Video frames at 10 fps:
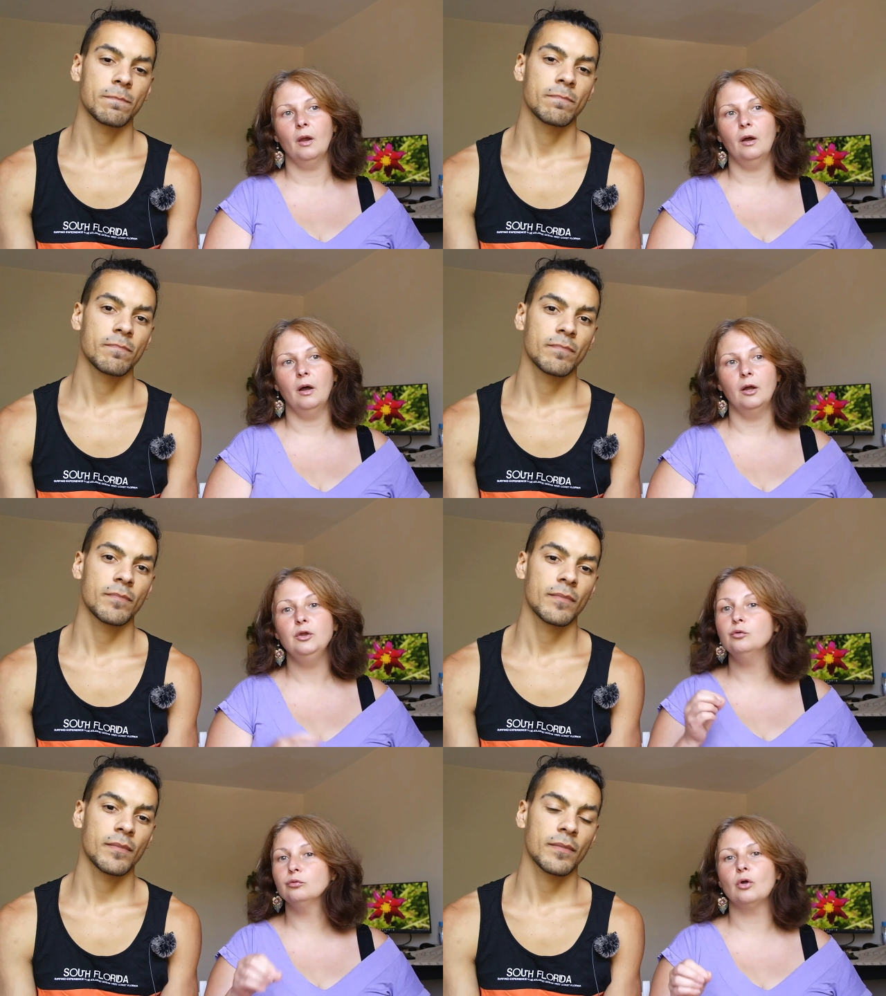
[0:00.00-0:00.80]
Speaker 1: Uh,
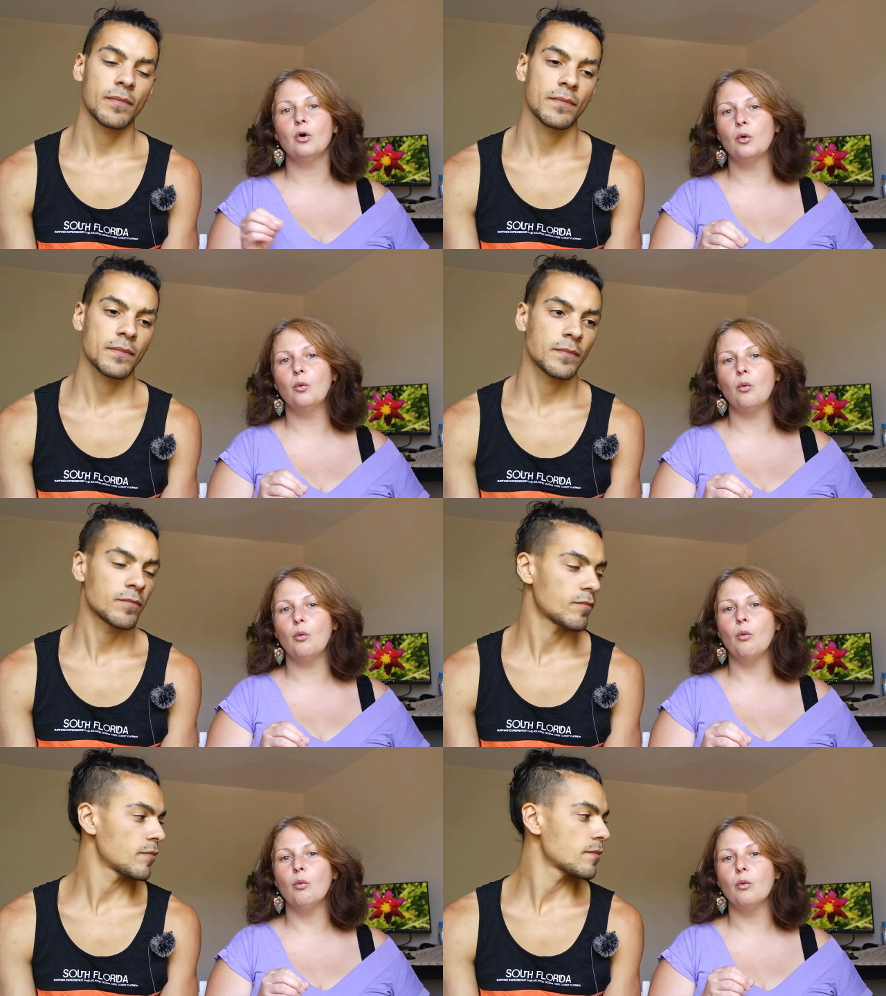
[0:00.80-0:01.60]
you know
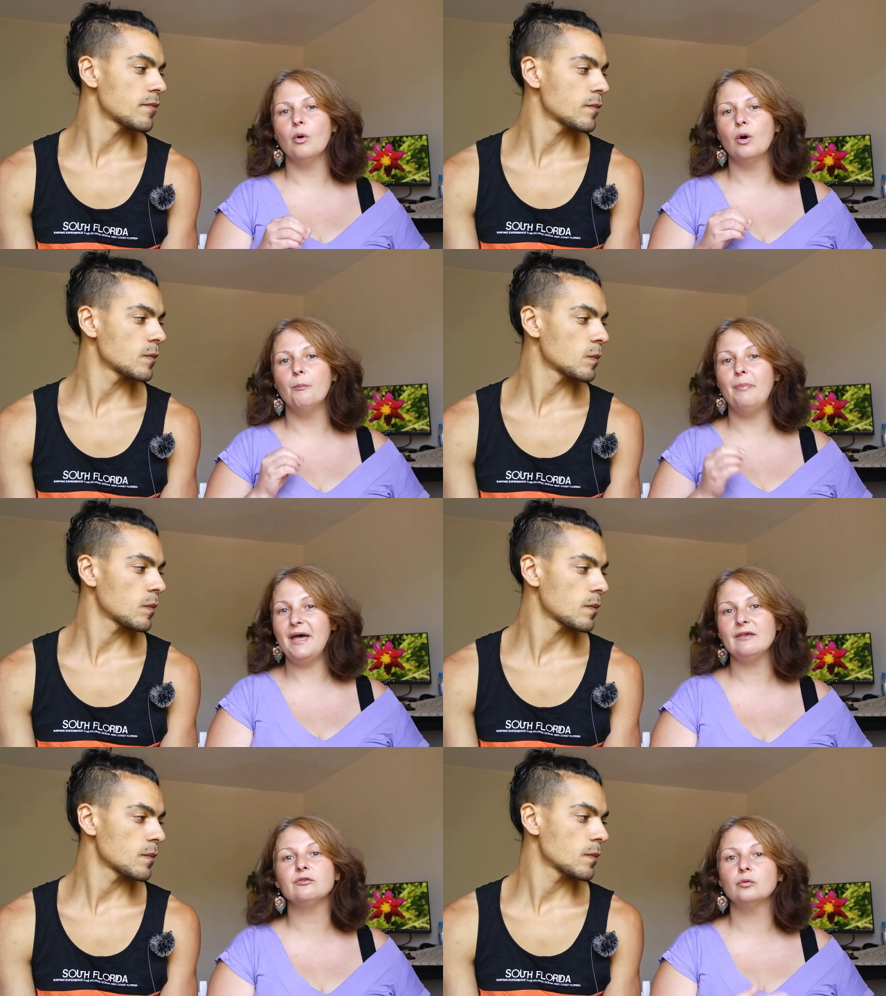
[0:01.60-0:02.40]
or
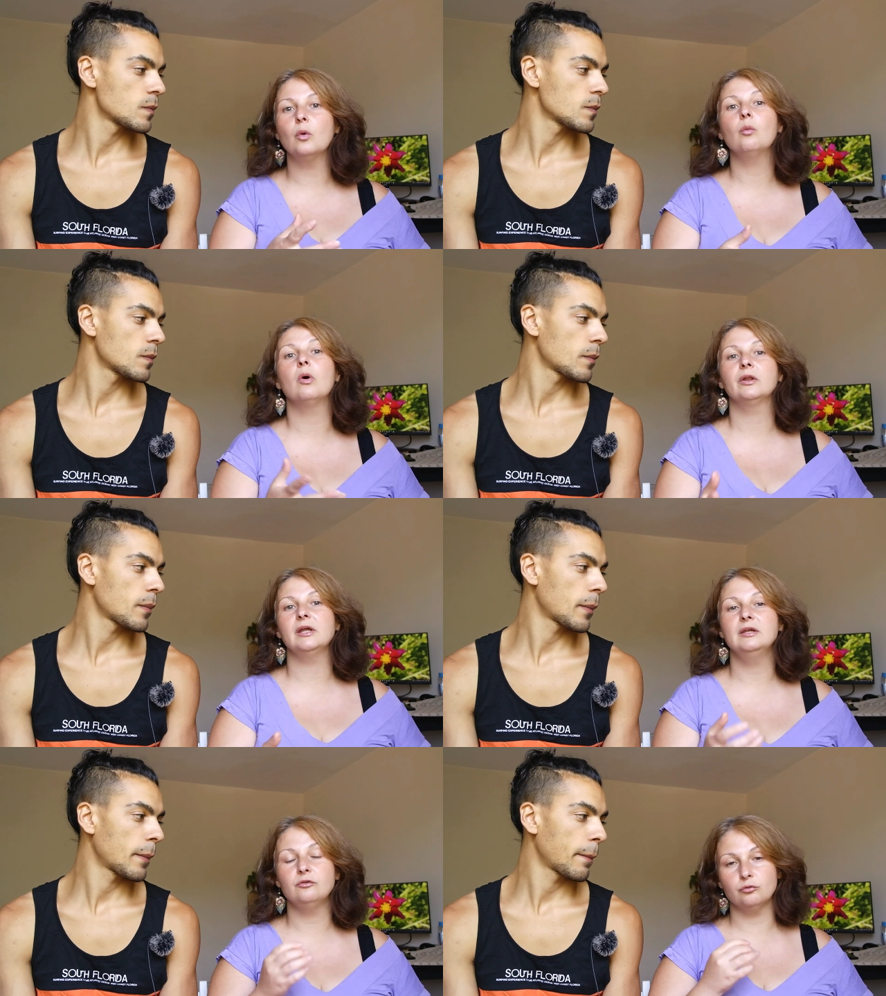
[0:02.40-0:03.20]
best what
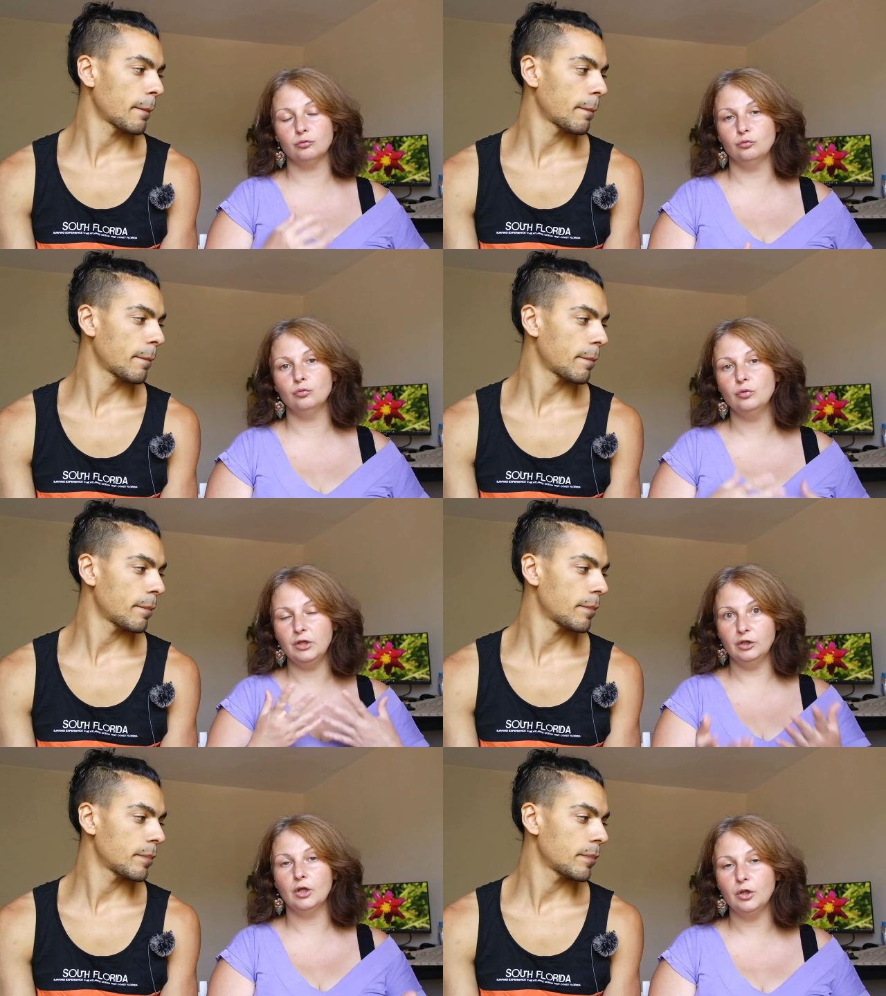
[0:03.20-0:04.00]
is to do
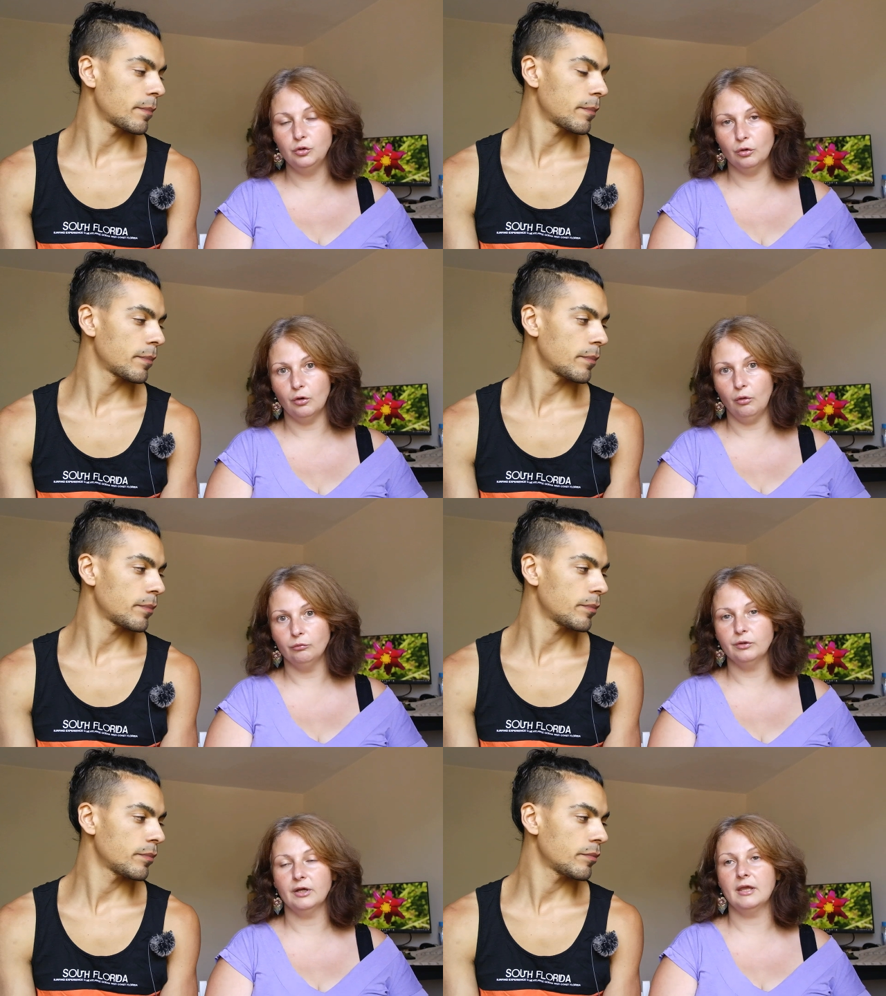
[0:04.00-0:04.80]
in your
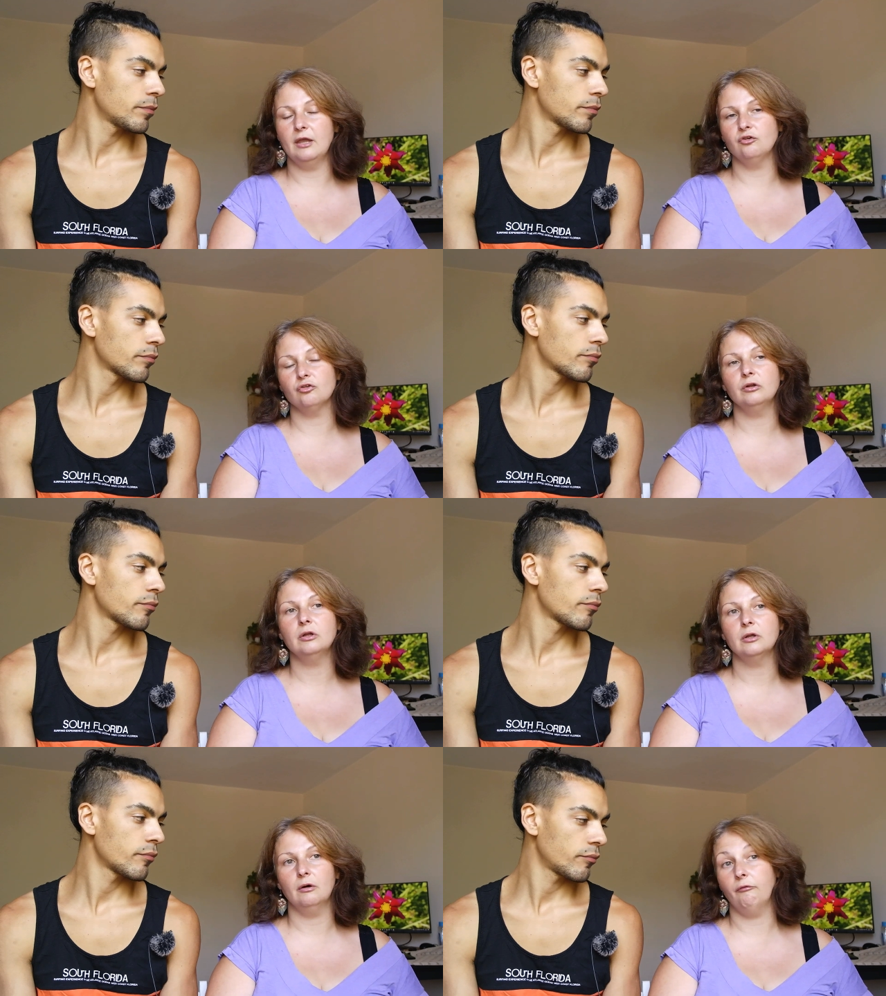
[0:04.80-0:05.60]
own occasion,
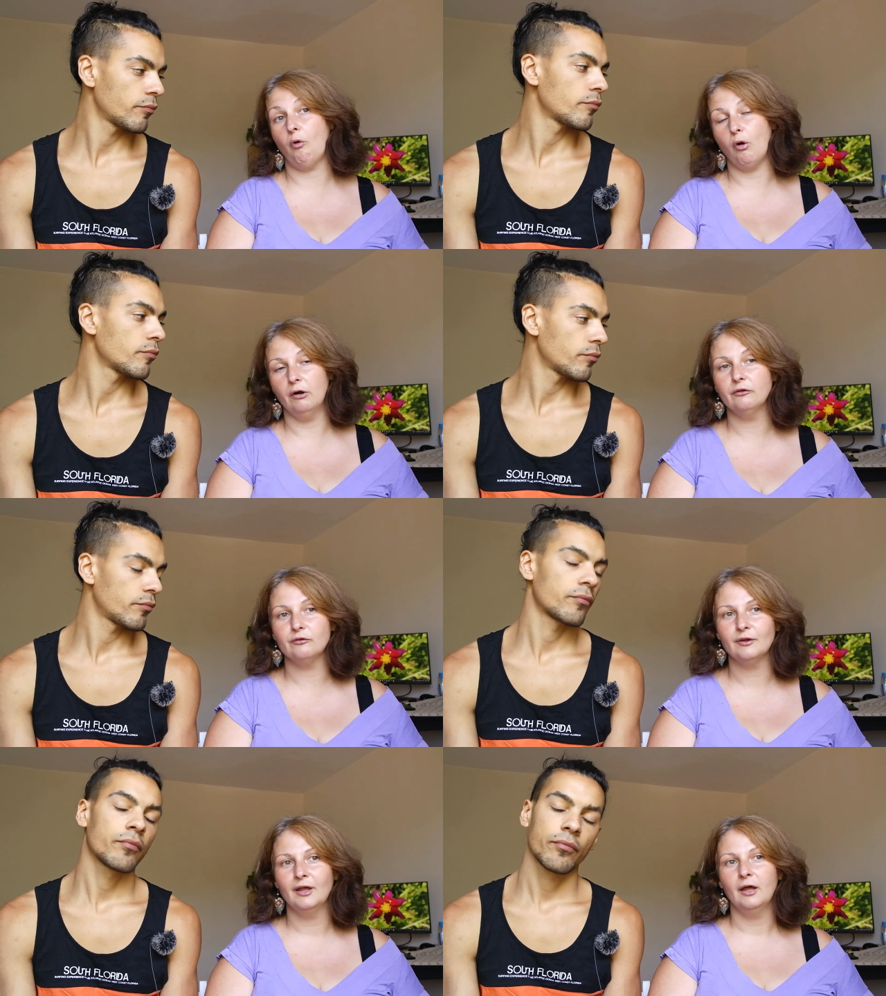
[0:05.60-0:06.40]
of
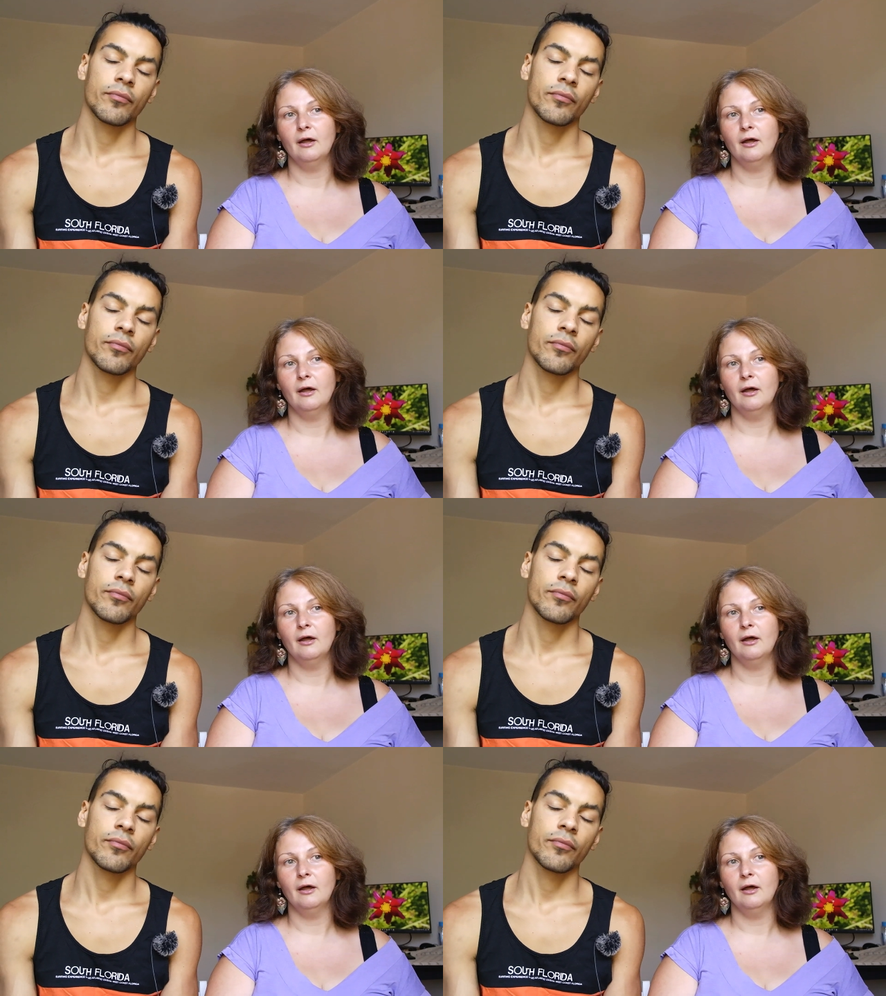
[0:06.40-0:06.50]
course.